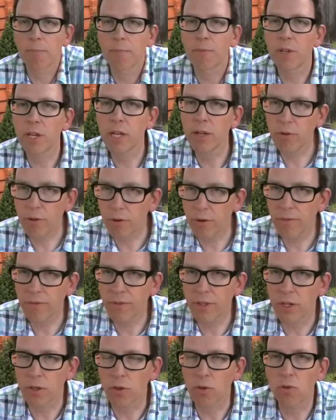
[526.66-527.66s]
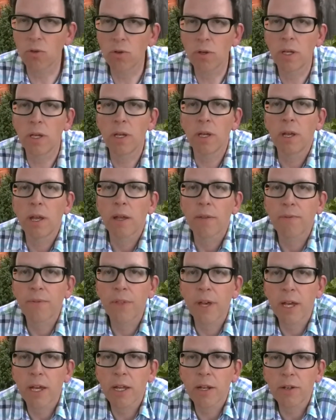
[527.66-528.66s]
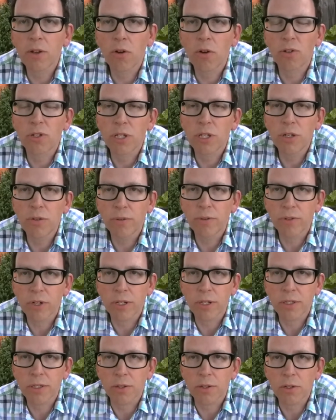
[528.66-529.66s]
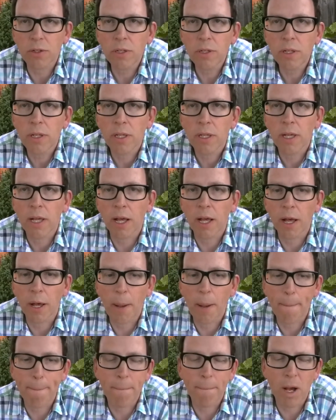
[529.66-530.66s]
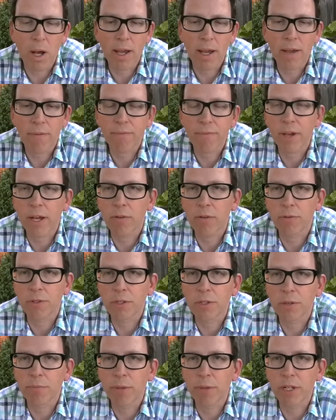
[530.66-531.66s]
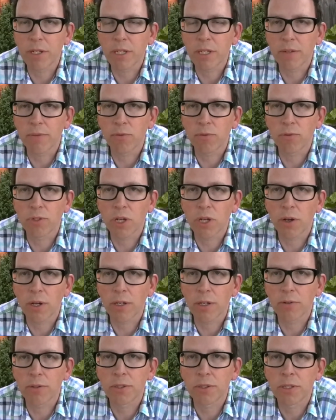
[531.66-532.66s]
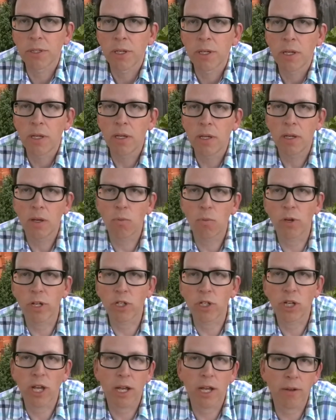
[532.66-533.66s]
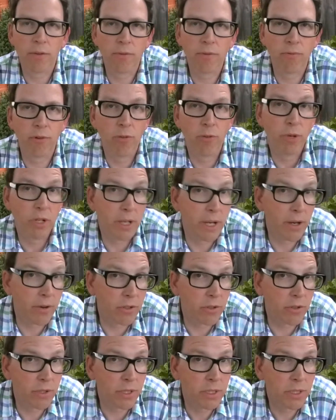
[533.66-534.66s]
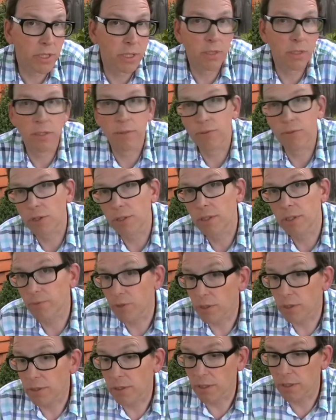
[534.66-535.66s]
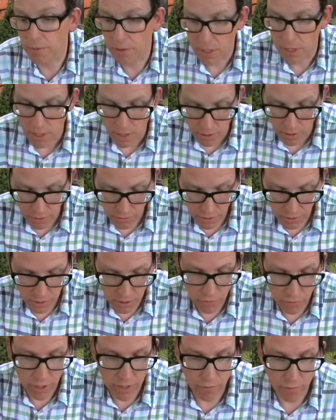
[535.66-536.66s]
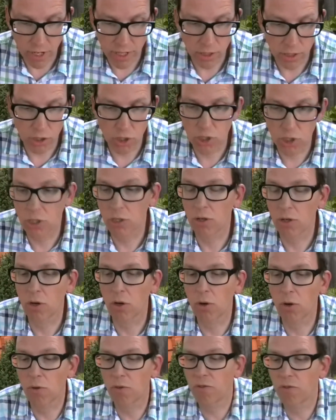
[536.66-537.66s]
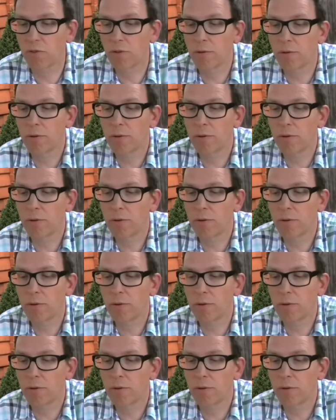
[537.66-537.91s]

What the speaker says: Here are a few. They're not universal. I have found medieval tiles which have Roman characteristics and vice versa, because there's a great range of